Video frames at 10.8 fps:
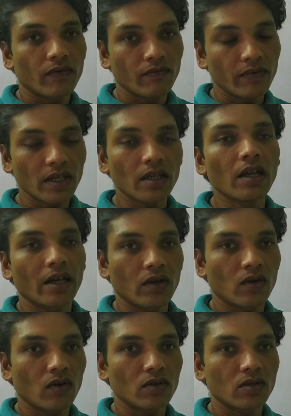free
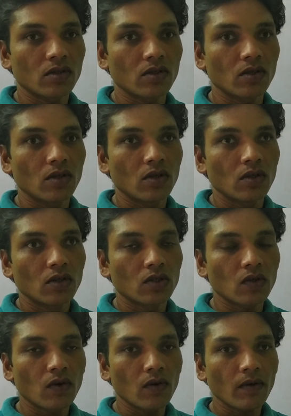electrons.
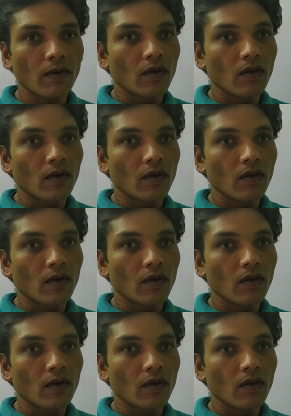So